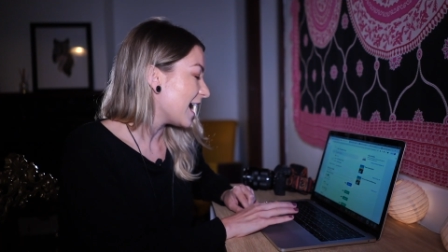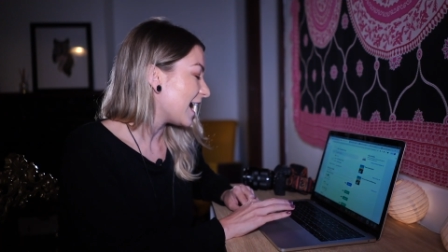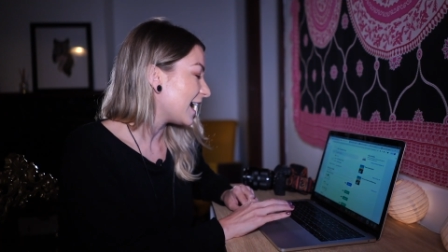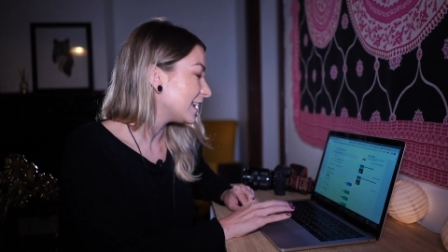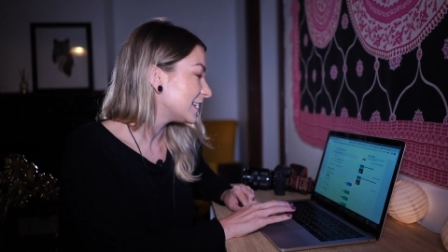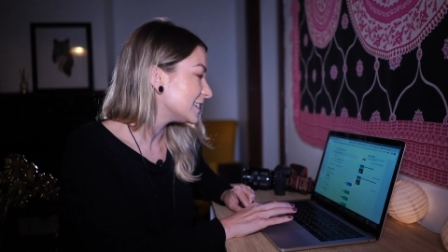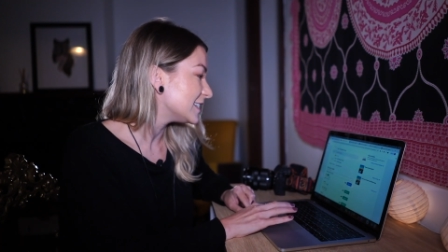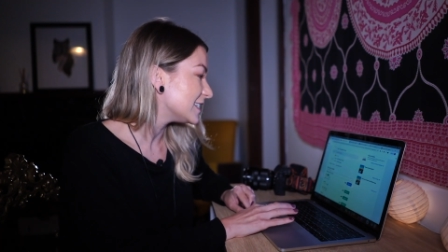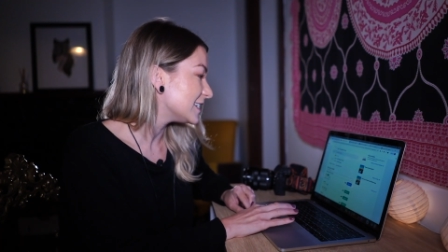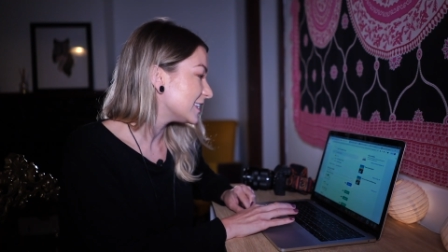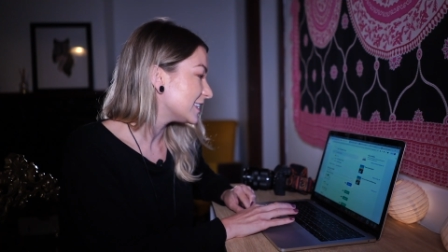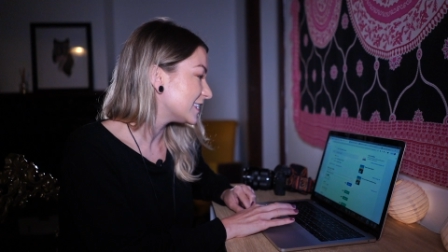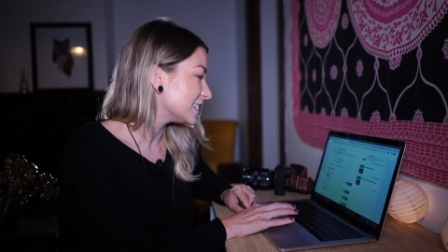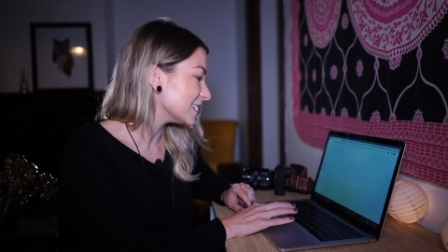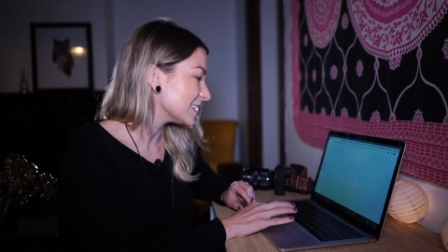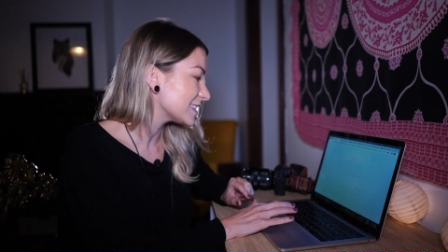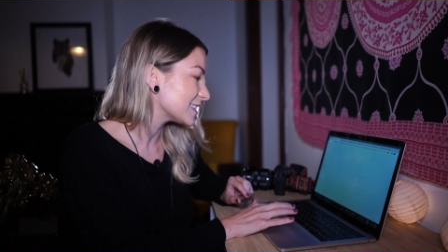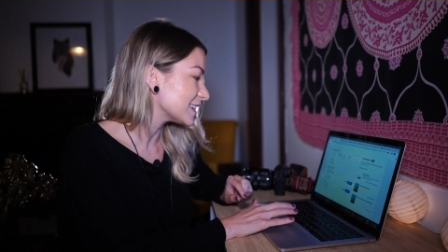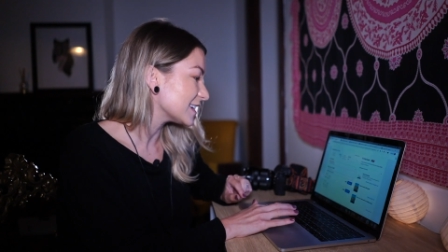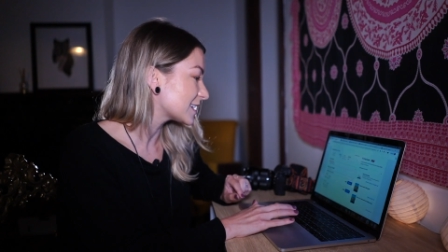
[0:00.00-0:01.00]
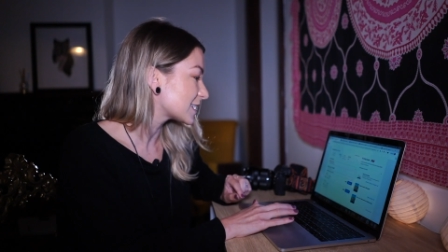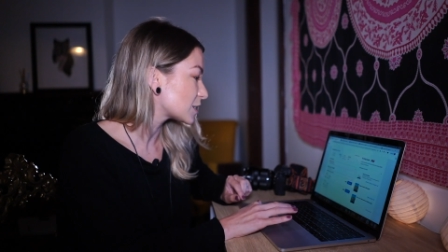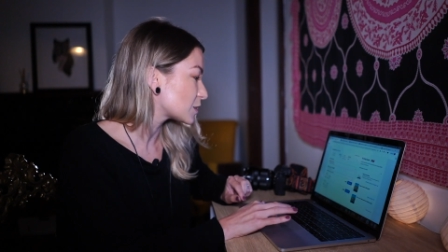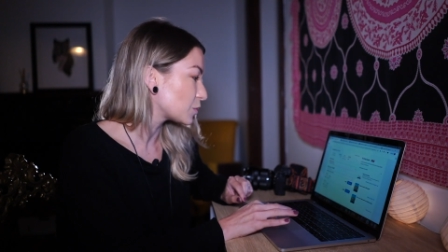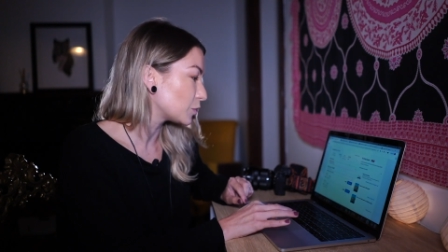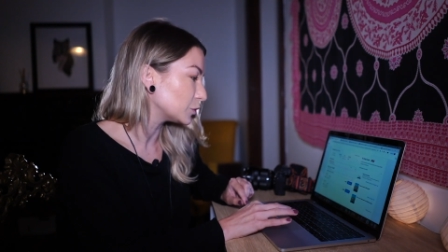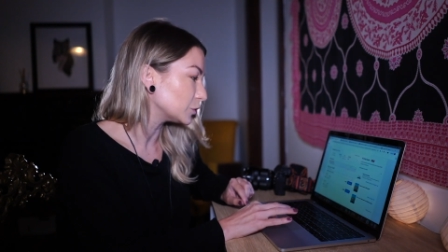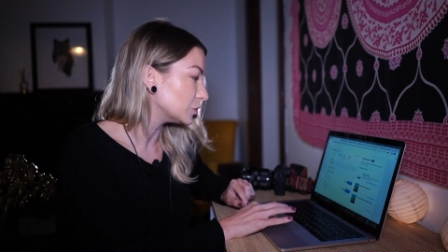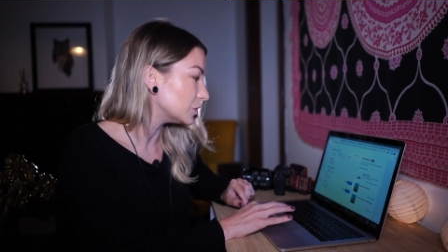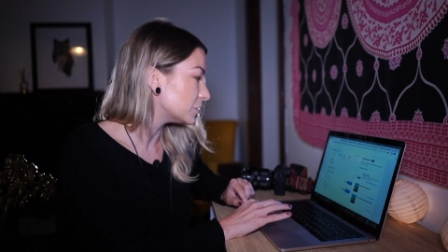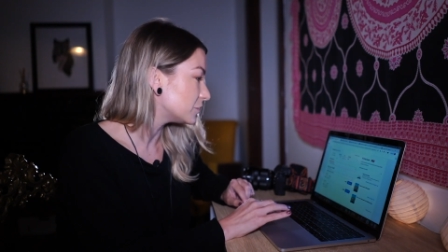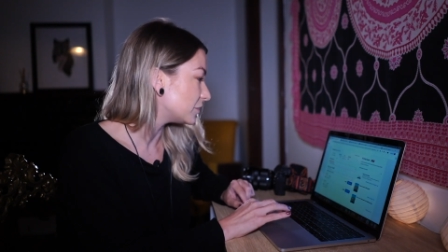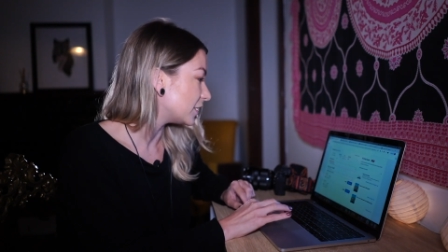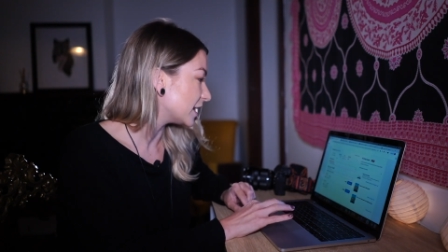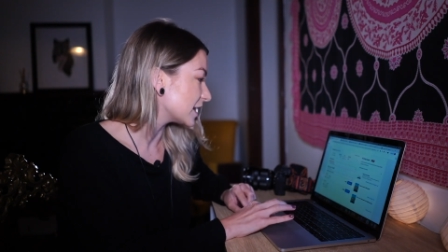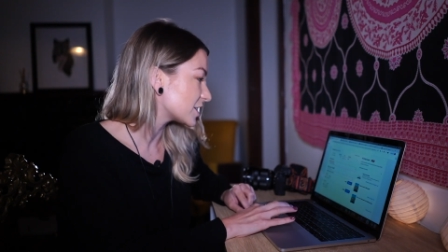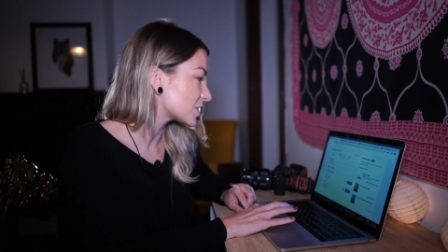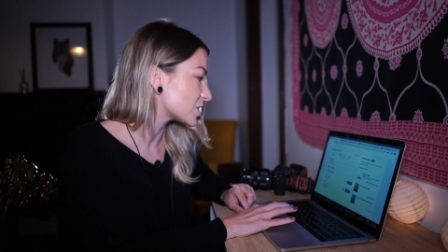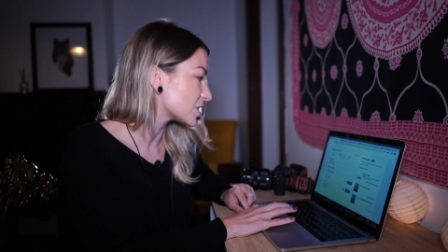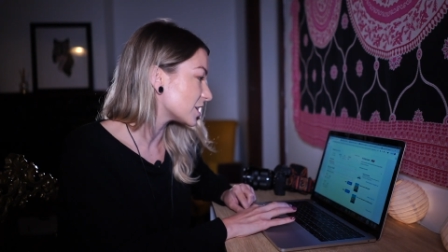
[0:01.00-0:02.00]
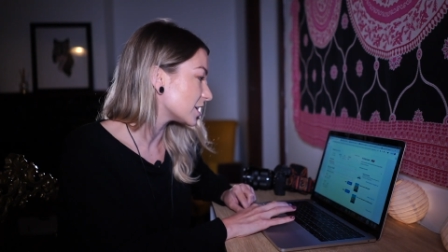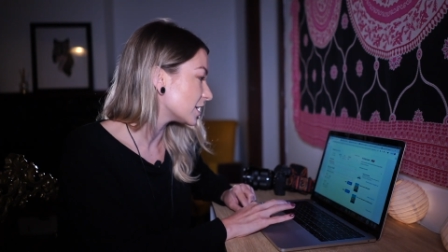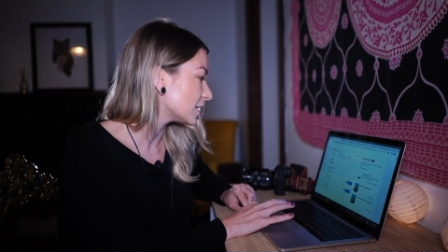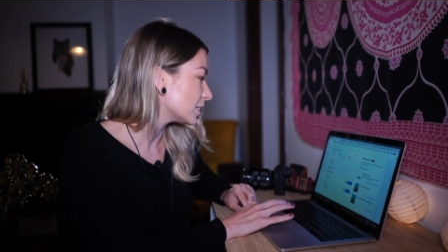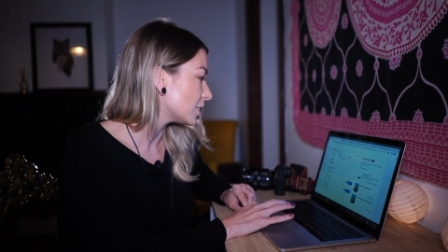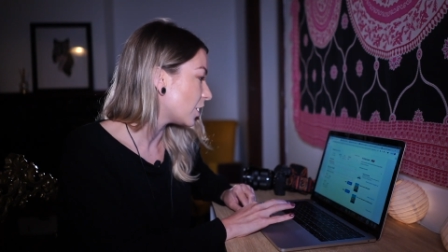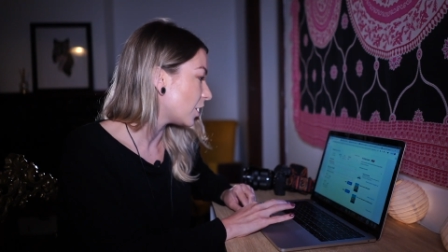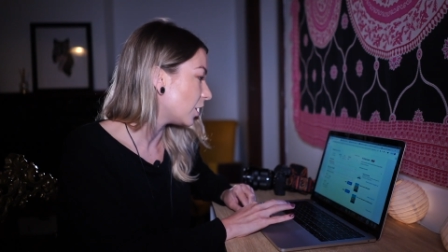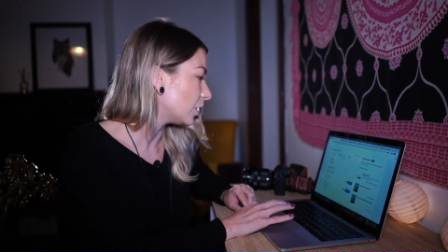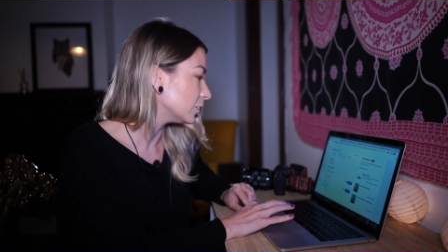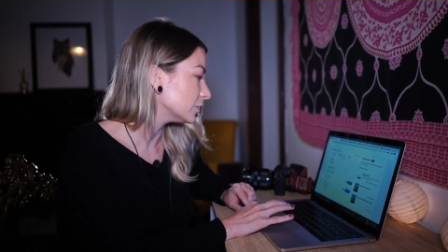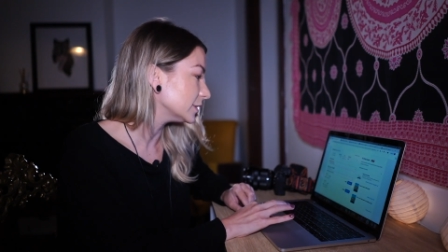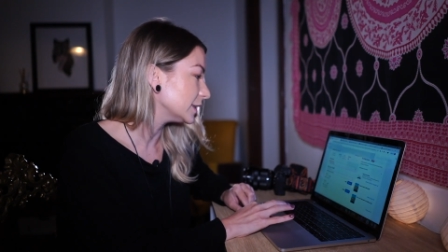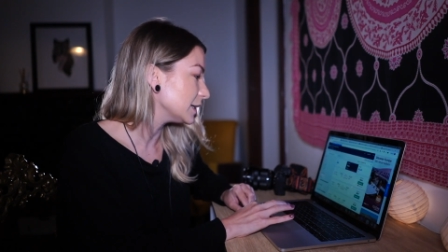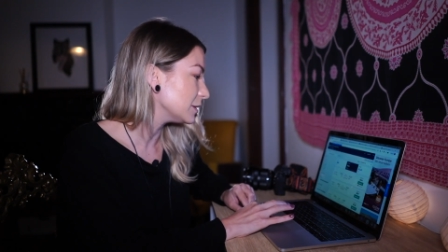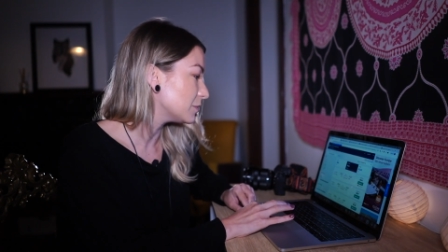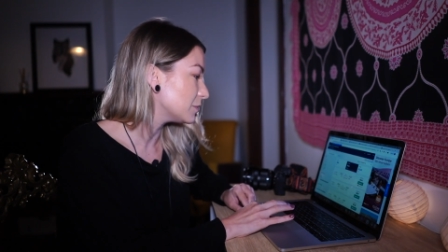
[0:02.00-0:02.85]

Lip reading: And this explore function, holy